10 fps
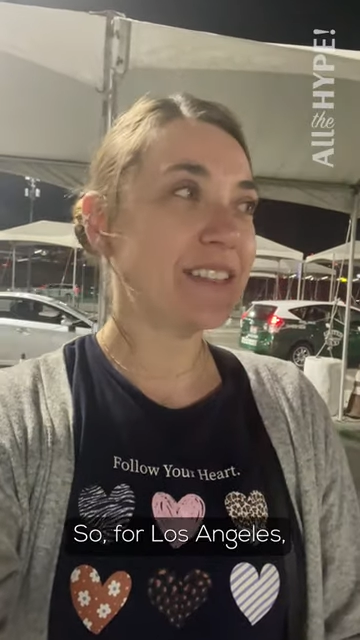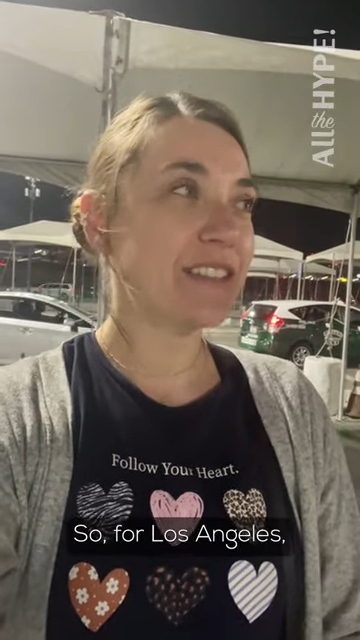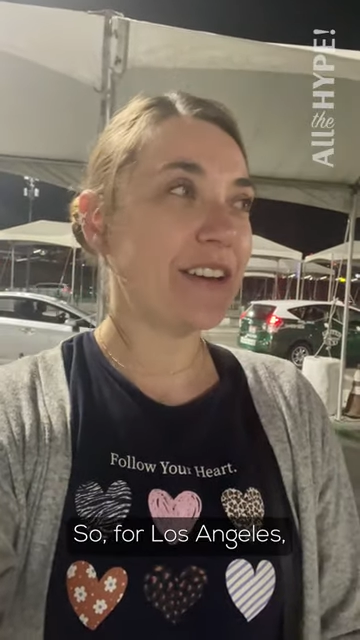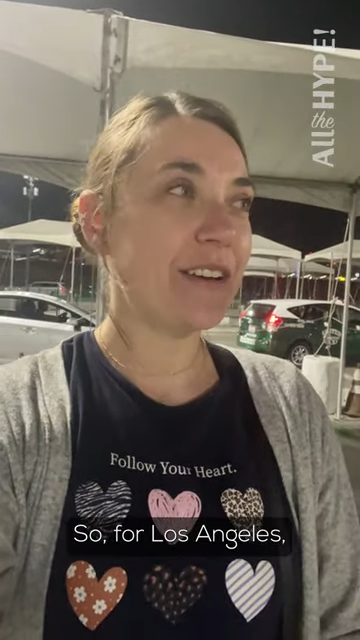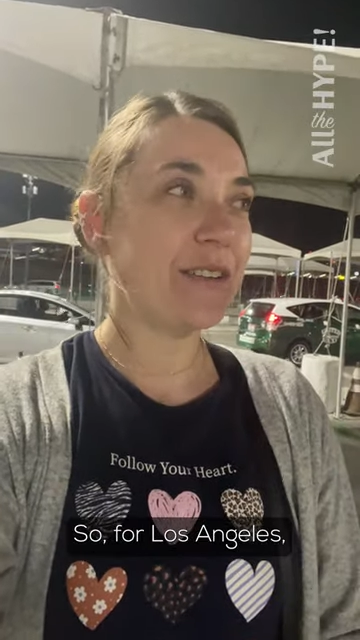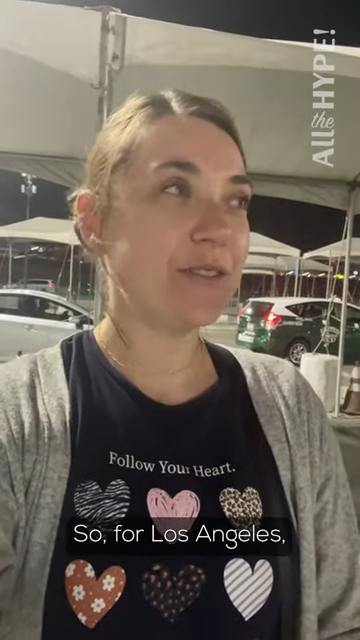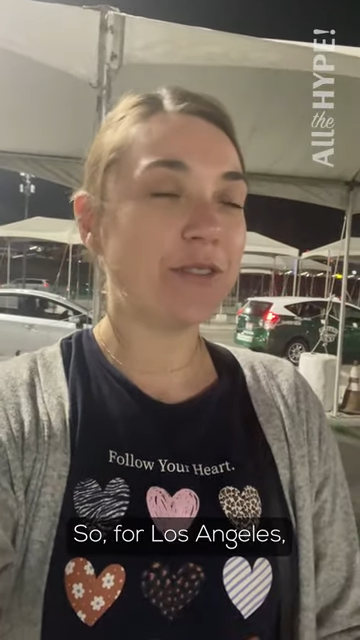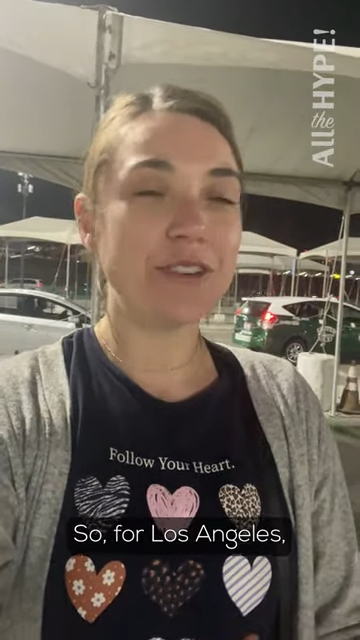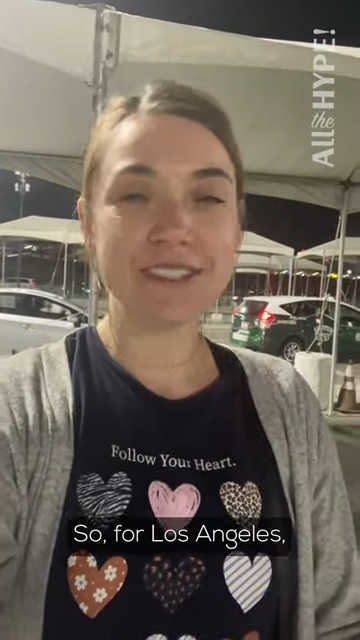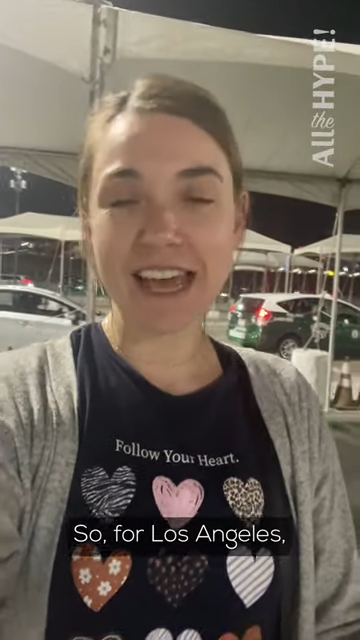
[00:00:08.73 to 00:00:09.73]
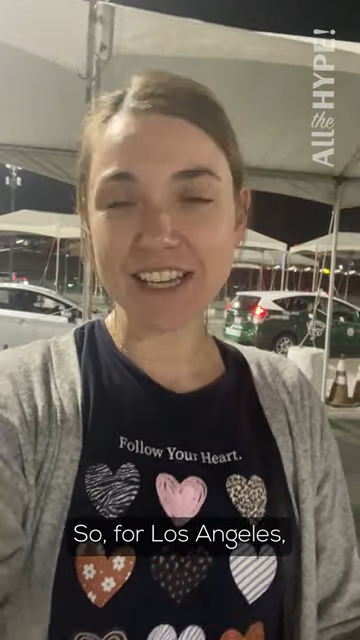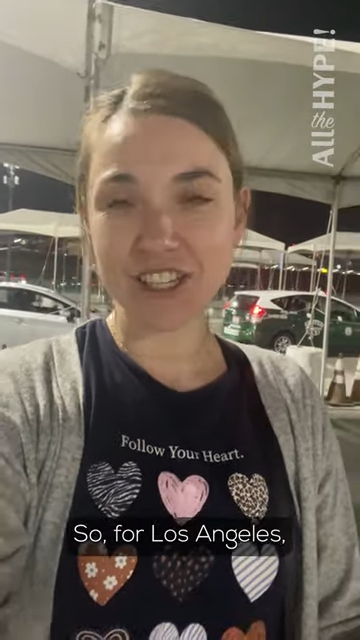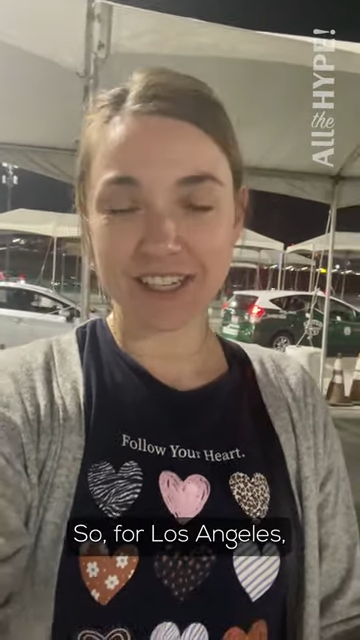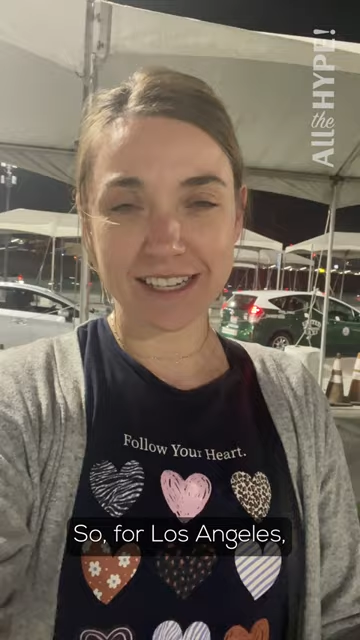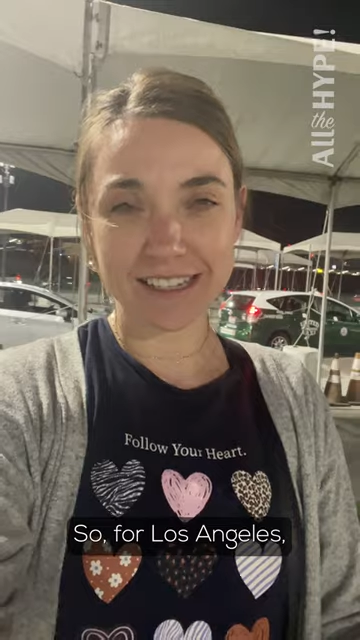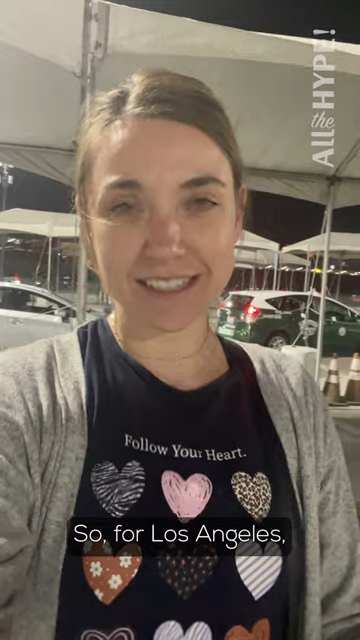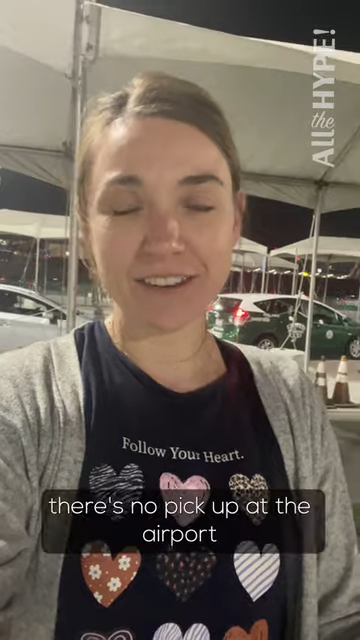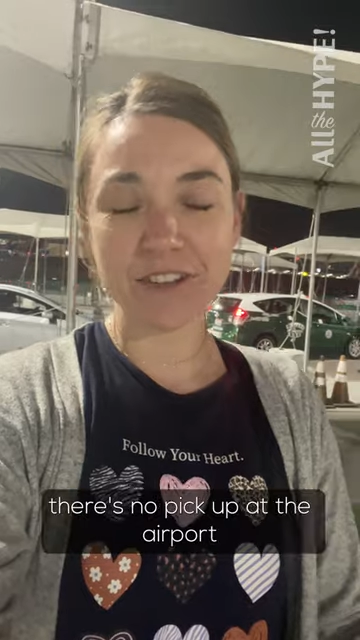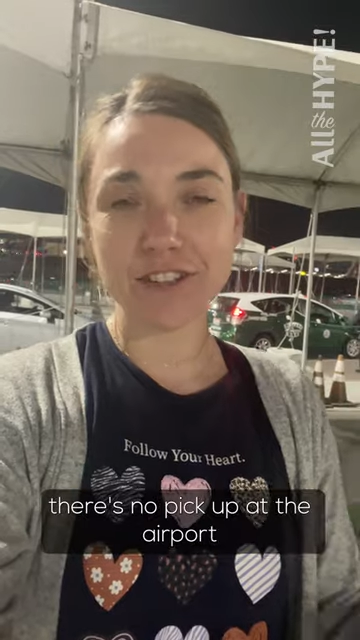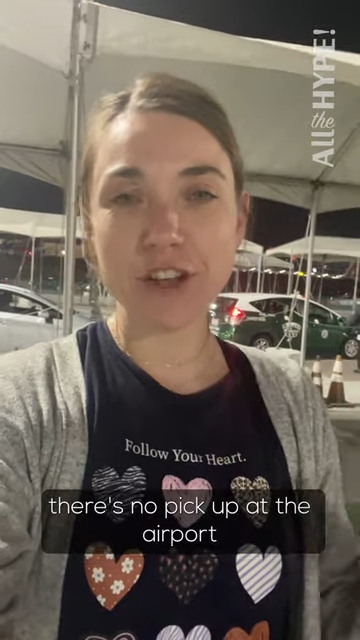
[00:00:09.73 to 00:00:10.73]
So for Los Angeles,
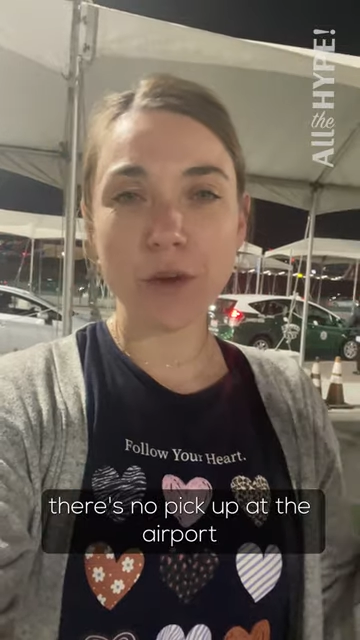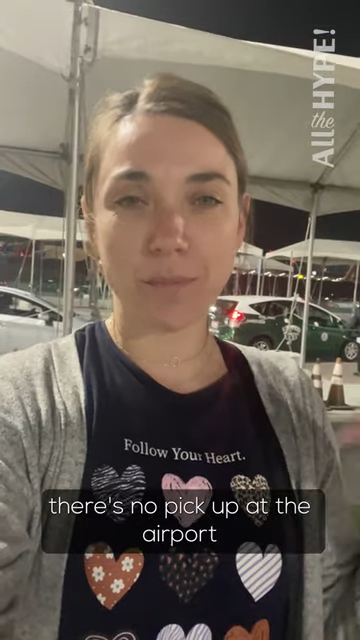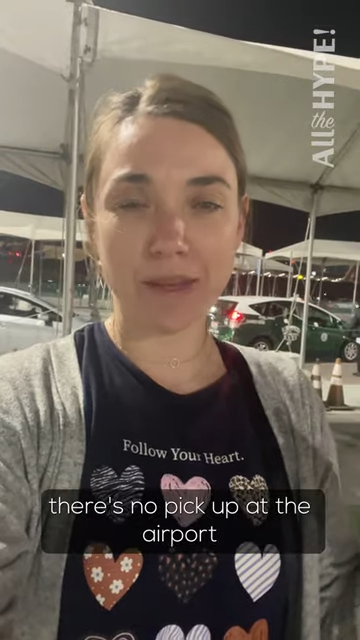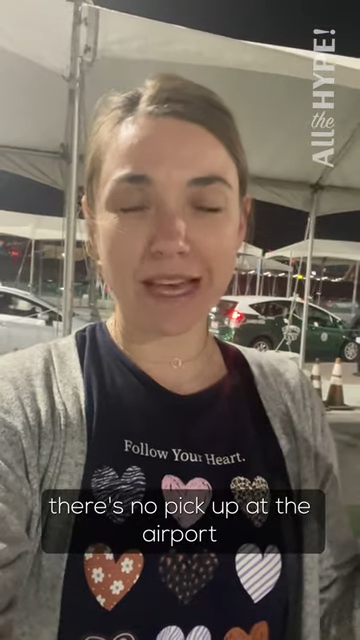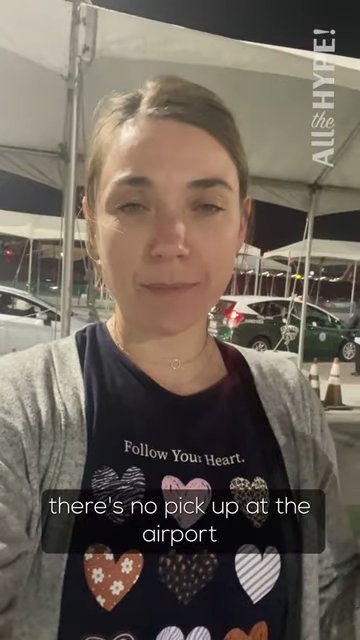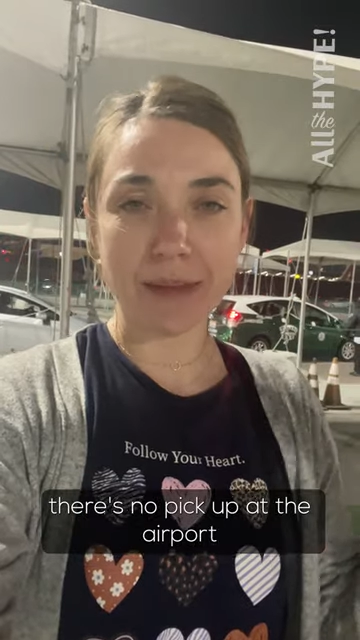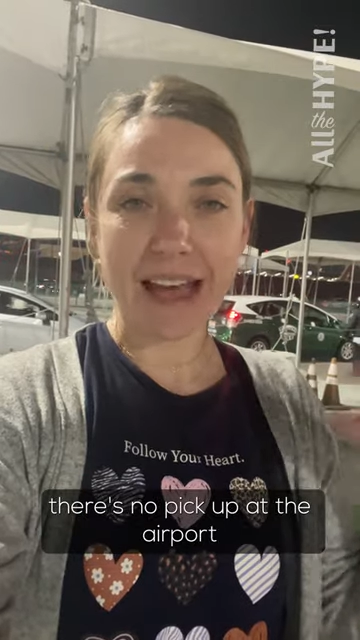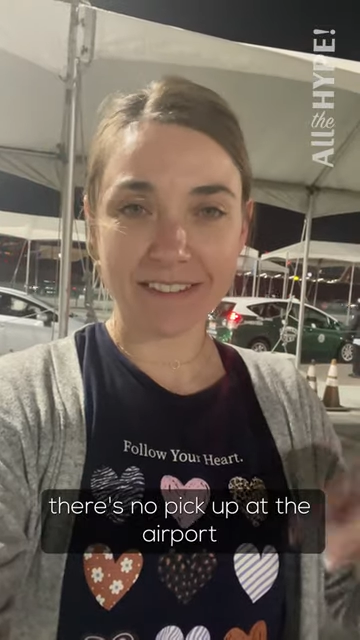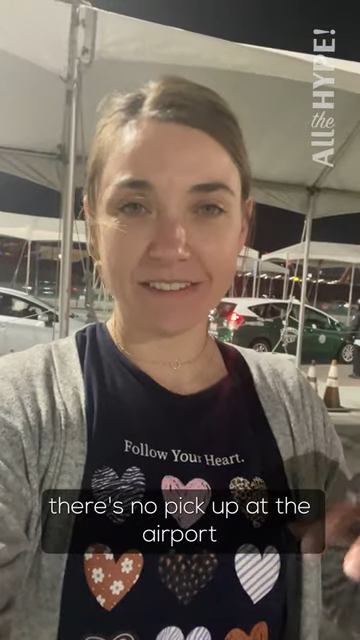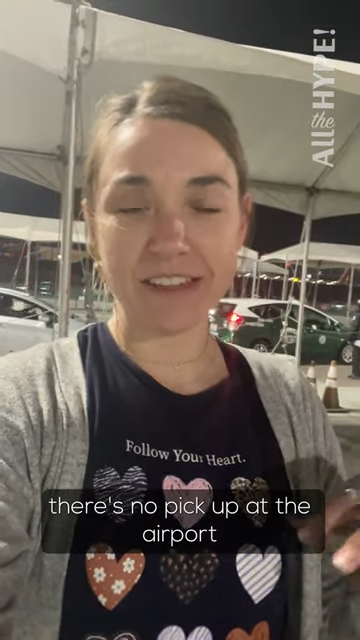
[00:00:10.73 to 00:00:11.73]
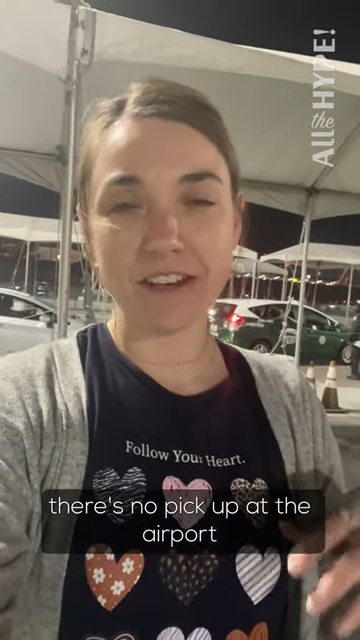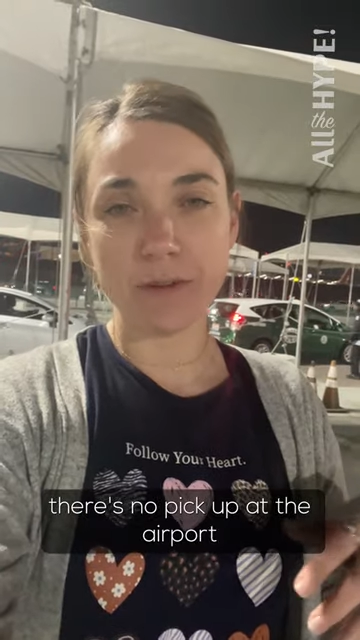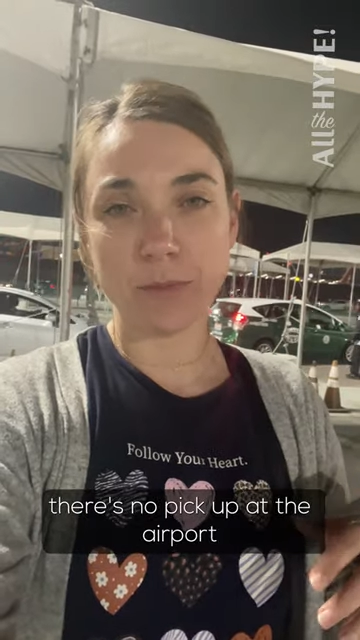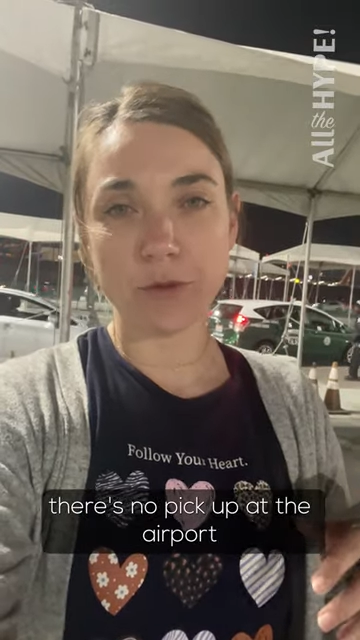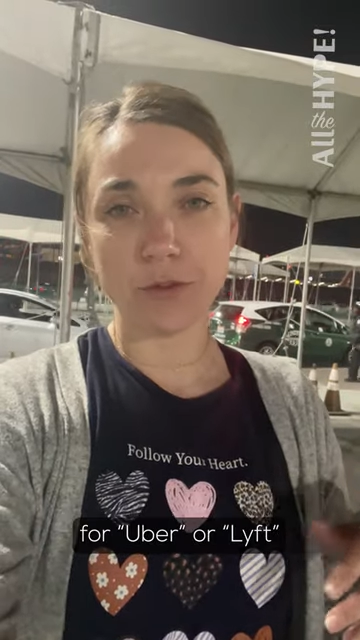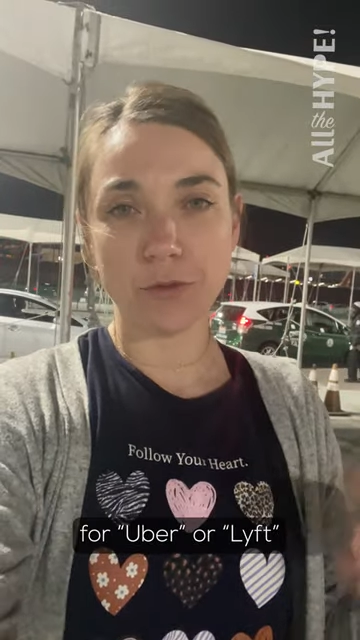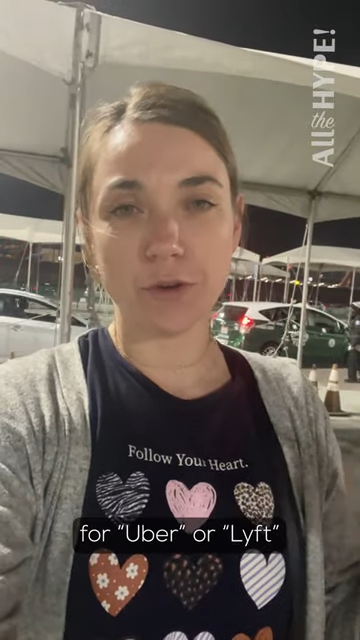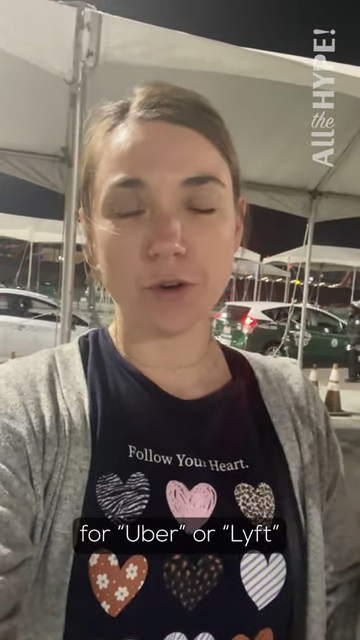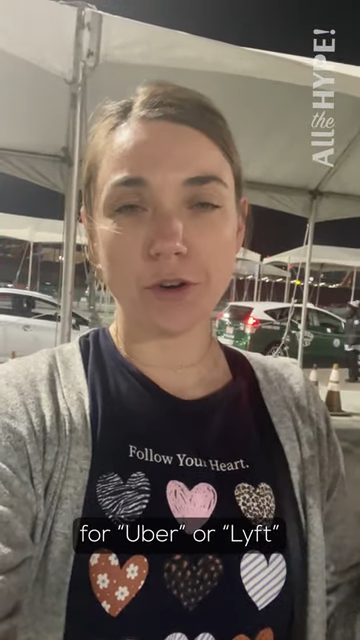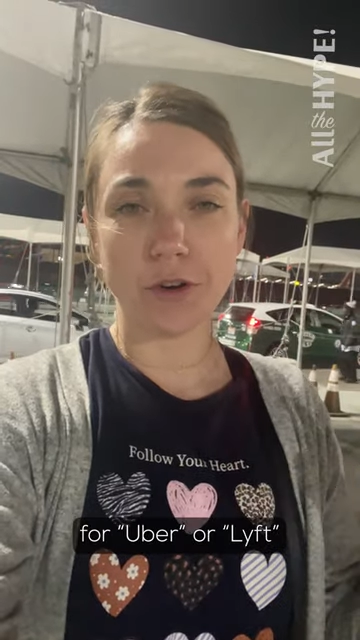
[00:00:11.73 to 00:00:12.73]
there's no pickup at the airport
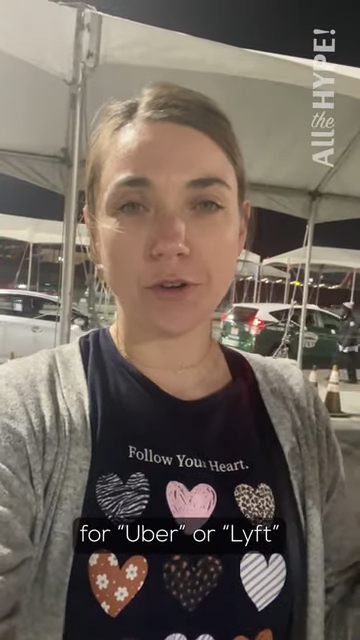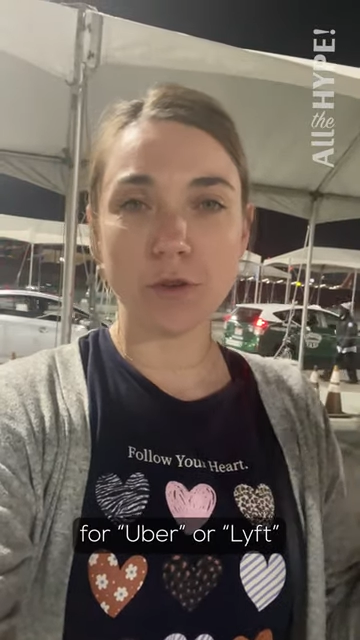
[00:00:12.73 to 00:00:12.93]
for